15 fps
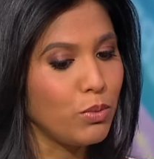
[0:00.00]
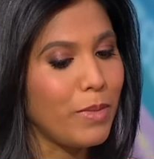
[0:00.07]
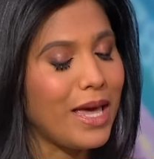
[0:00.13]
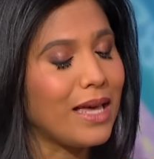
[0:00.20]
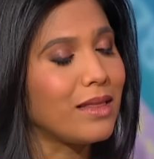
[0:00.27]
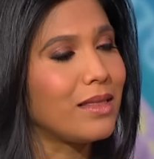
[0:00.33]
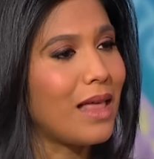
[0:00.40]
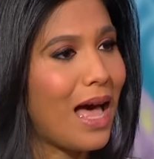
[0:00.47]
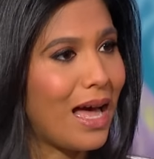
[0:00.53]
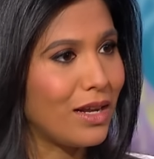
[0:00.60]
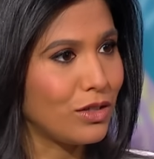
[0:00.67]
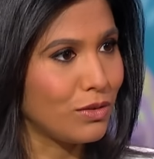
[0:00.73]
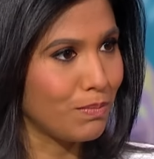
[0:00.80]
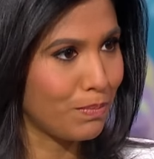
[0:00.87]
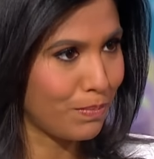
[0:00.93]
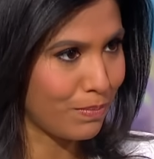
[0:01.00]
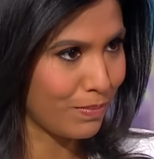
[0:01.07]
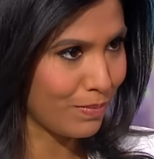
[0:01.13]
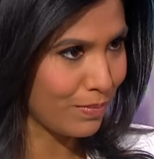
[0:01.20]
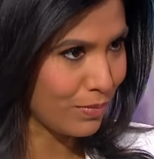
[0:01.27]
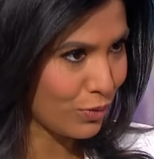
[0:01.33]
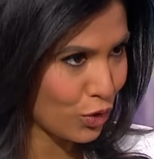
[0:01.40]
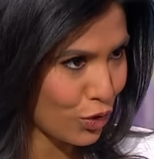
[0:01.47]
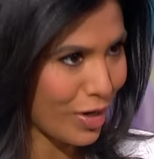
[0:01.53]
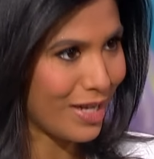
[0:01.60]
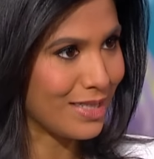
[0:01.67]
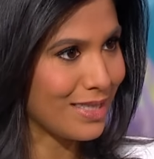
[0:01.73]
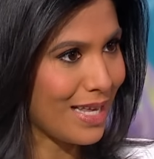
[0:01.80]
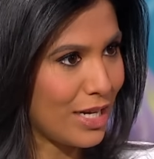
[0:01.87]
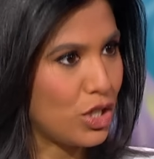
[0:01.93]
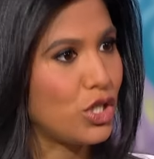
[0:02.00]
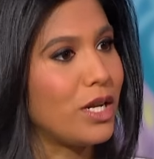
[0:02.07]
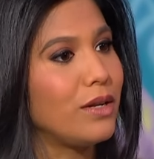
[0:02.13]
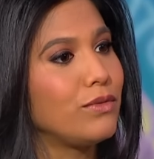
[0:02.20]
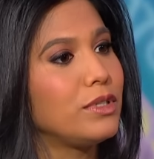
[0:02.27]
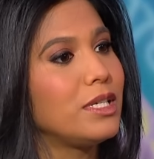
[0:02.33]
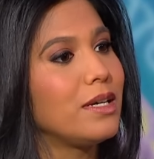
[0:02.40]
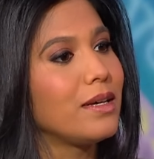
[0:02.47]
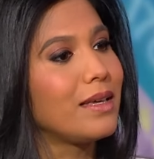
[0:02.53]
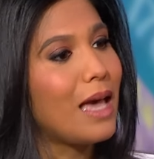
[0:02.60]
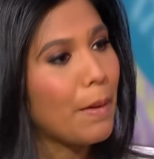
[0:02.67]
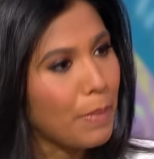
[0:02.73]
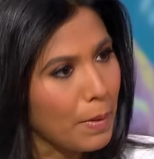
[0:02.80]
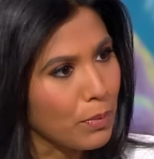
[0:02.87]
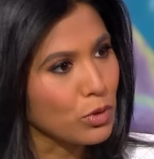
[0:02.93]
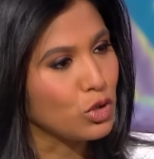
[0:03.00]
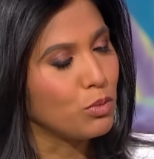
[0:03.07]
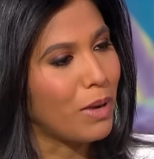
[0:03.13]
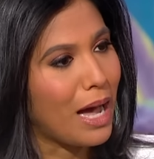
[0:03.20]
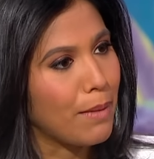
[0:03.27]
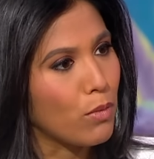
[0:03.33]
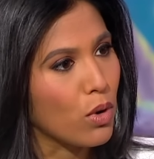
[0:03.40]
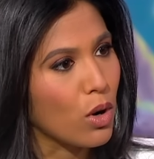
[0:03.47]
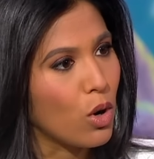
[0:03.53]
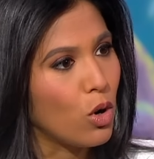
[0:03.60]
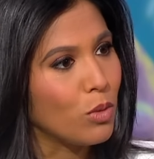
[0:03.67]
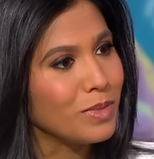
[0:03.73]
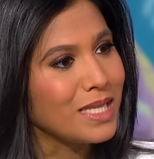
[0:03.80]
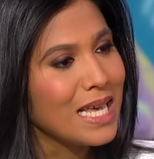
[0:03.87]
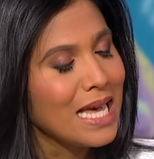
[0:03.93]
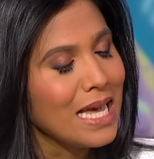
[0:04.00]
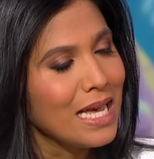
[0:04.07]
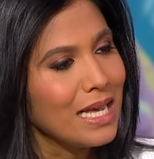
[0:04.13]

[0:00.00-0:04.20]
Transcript: make that translation to get people to buy more homes?